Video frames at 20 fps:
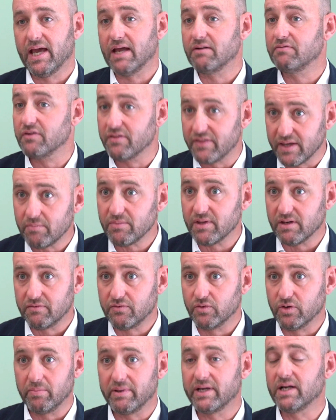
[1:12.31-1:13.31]
And for them,
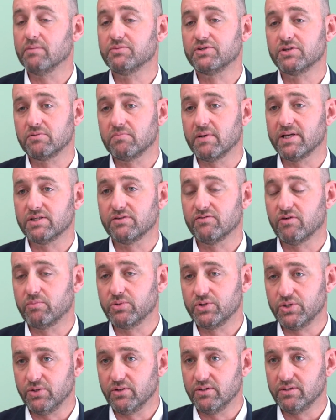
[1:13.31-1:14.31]
therefore, it becomes a space of
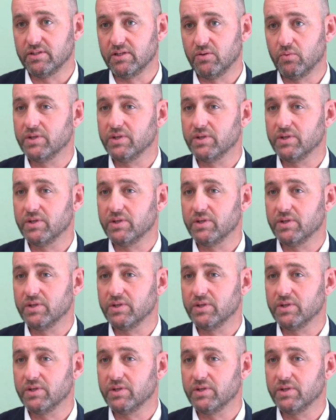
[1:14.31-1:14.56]
opportunity,